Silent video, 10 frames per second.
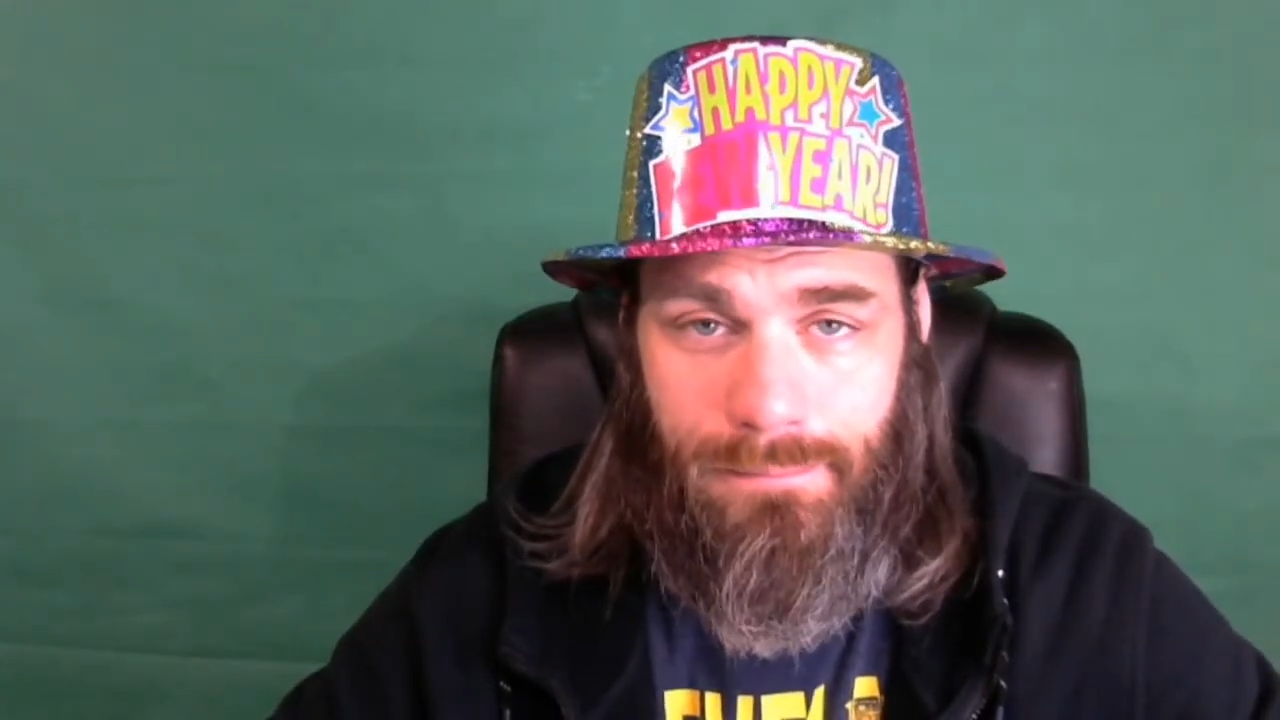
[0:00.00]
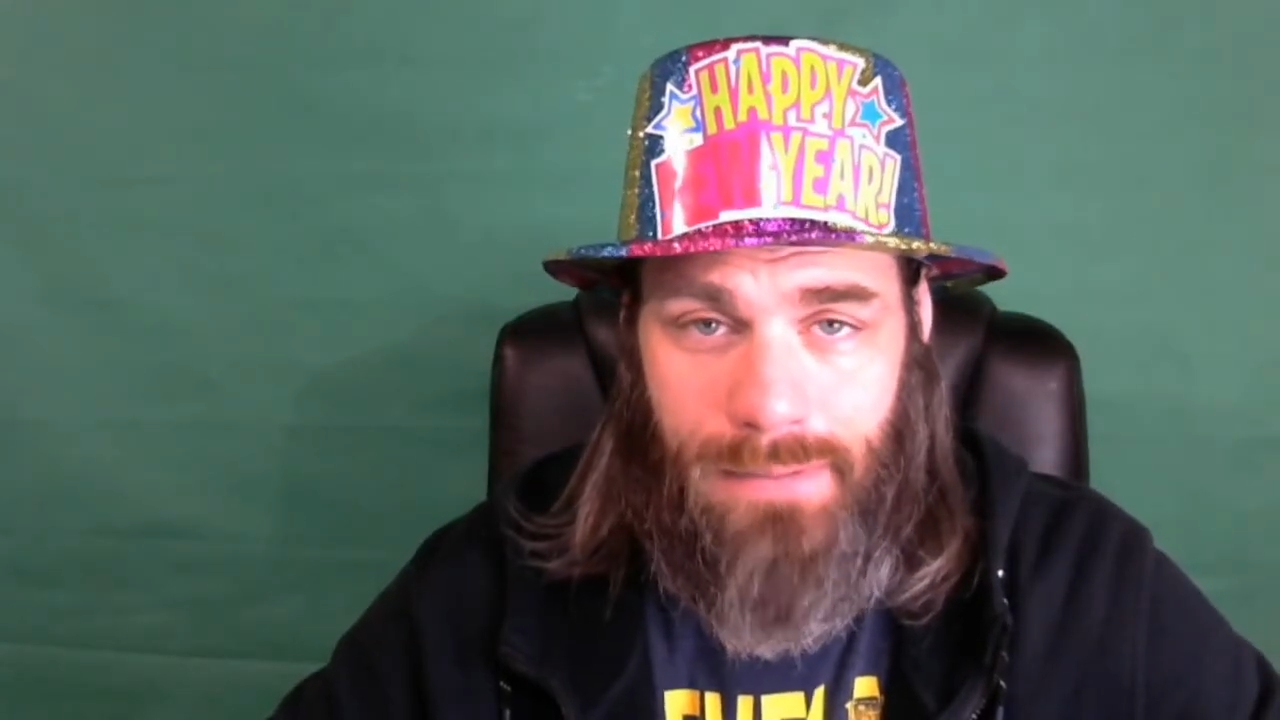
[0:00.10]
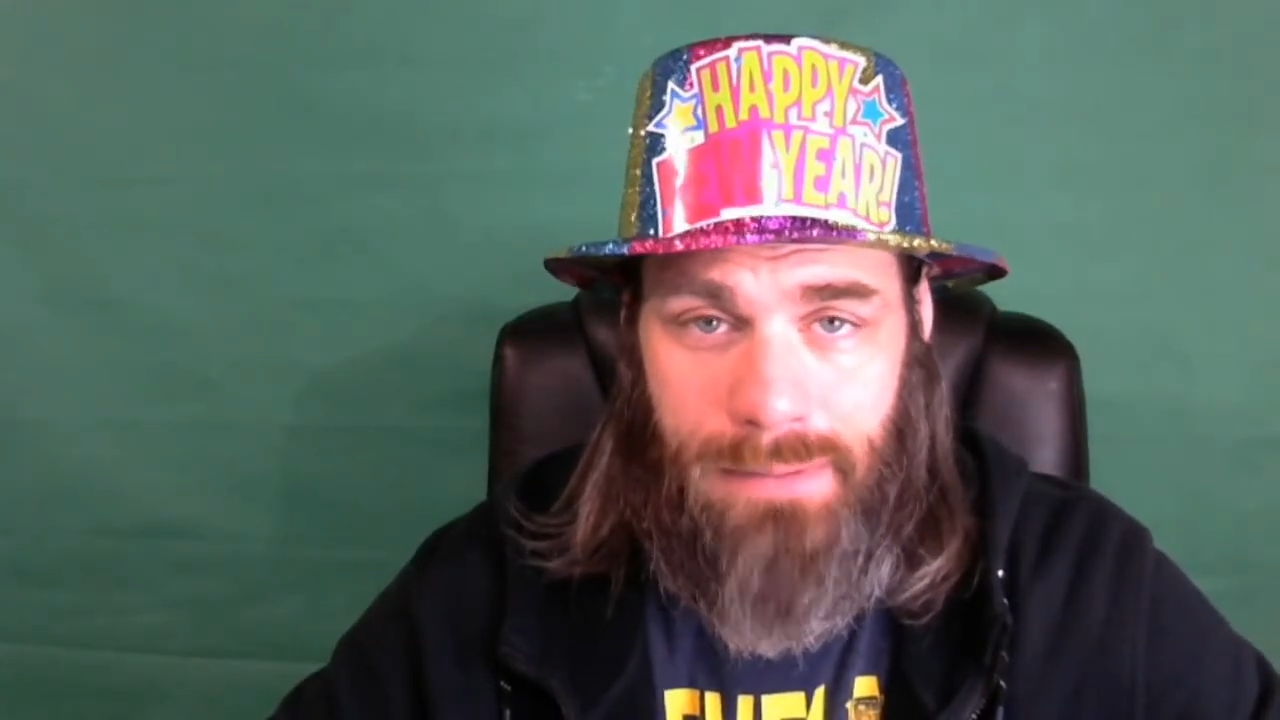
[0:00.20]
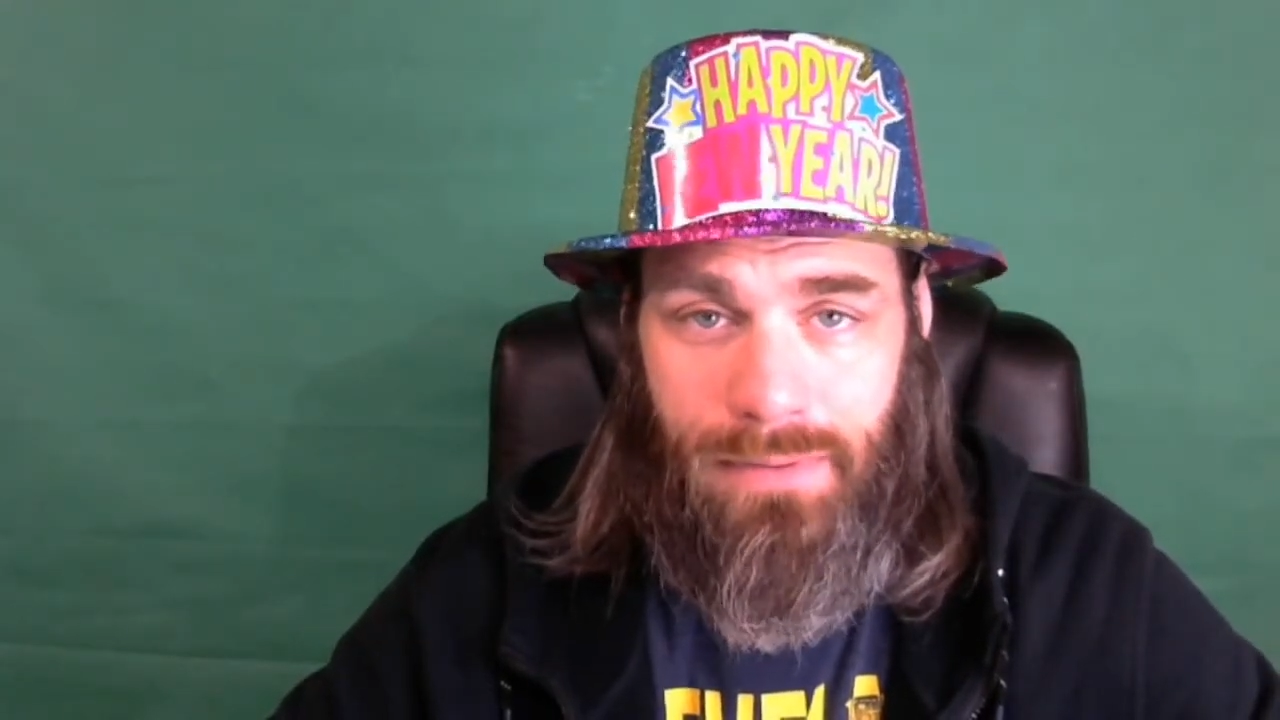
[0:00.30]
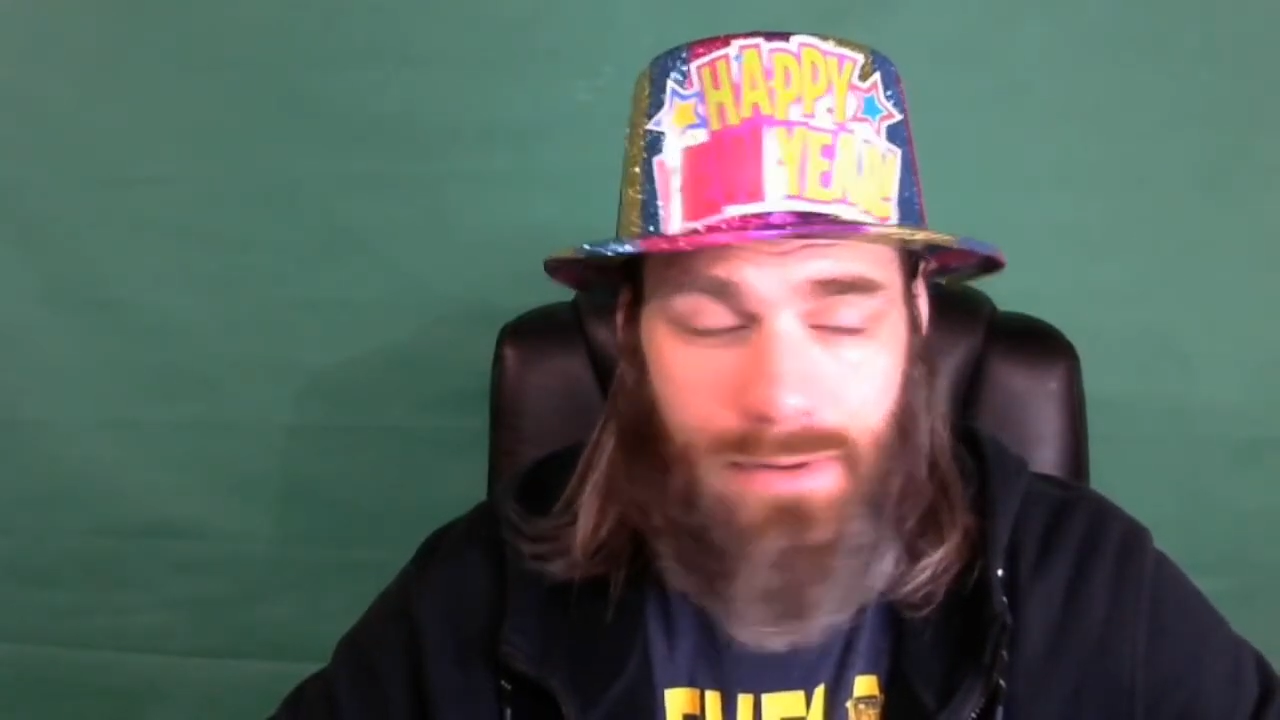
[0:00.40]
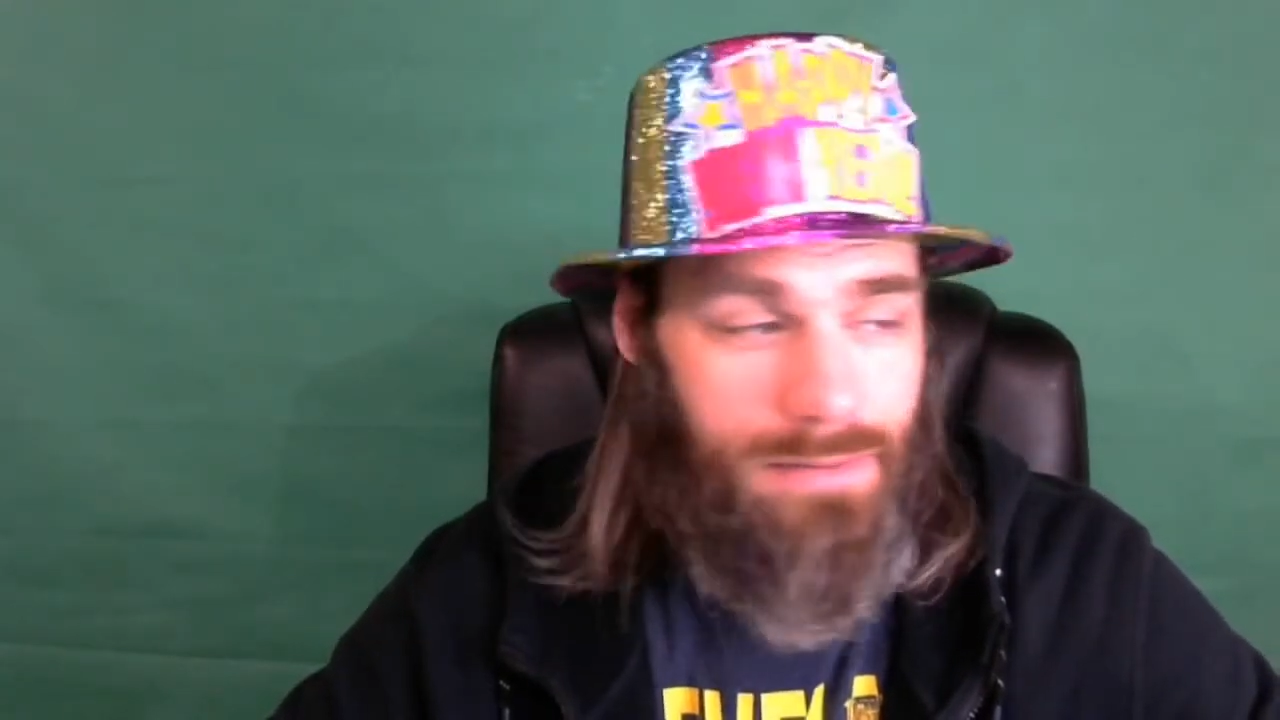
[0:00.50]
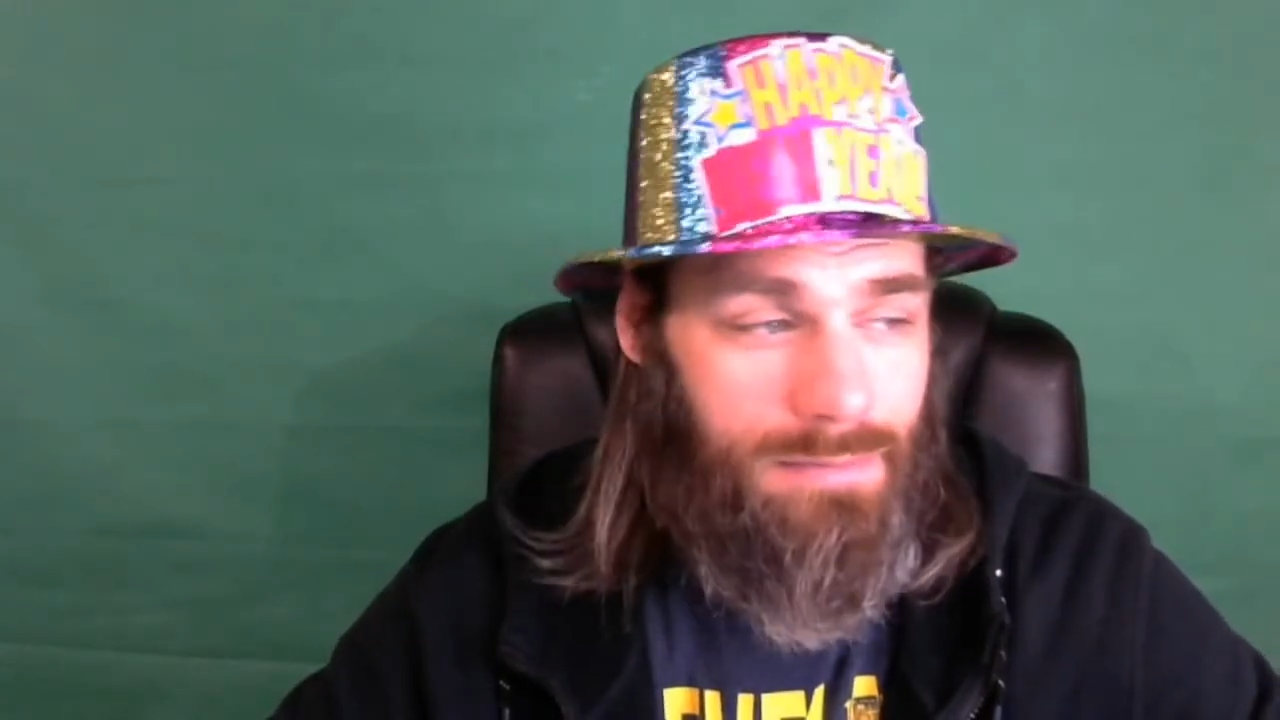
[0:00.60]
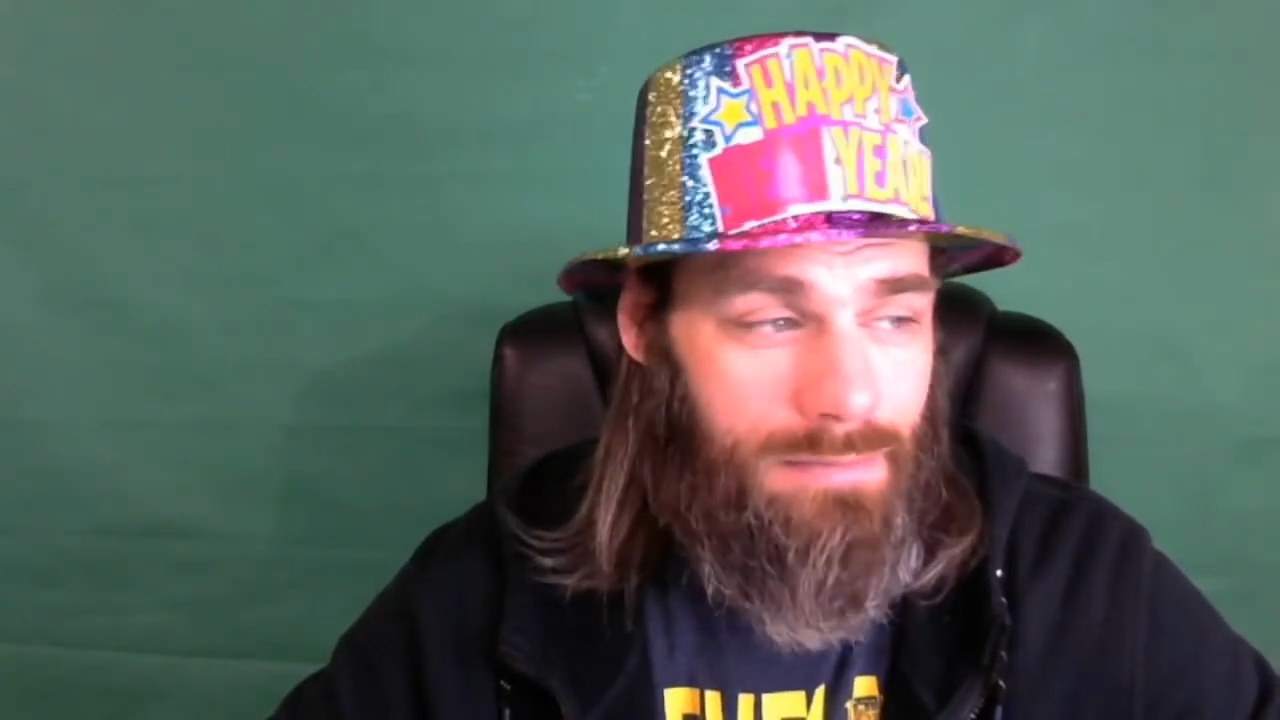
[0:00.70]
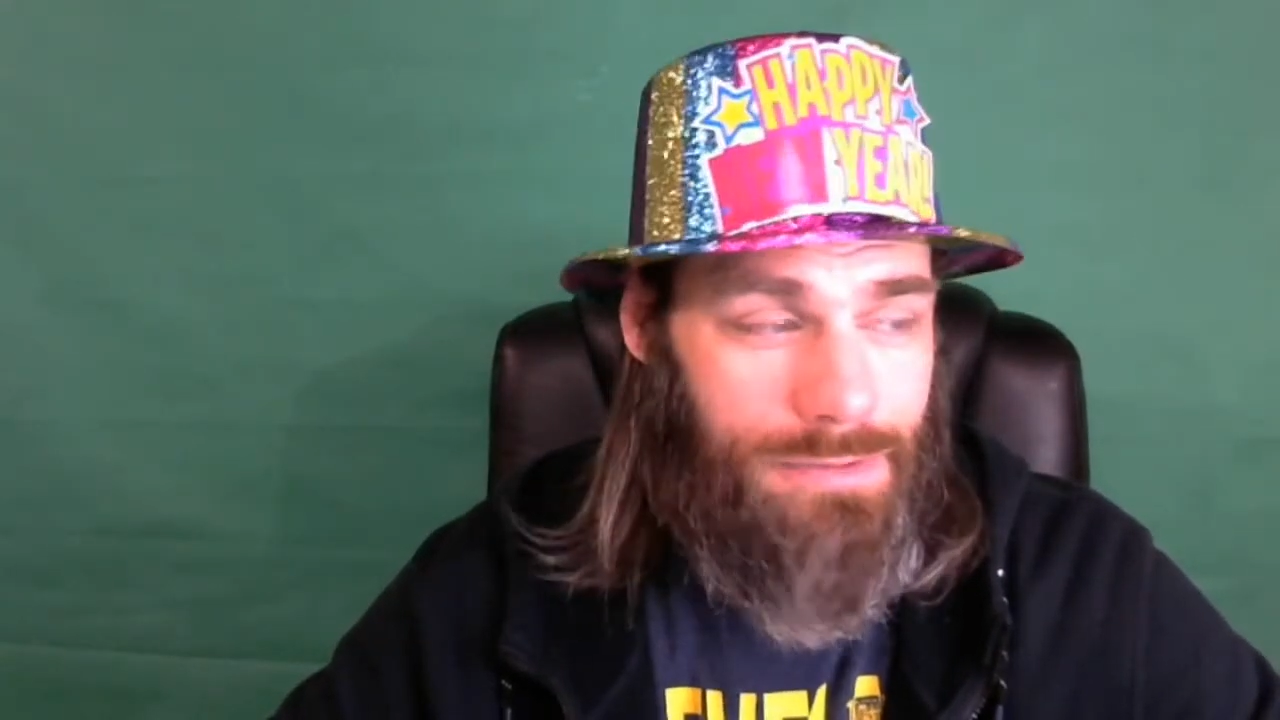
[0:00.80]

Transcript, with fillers: People are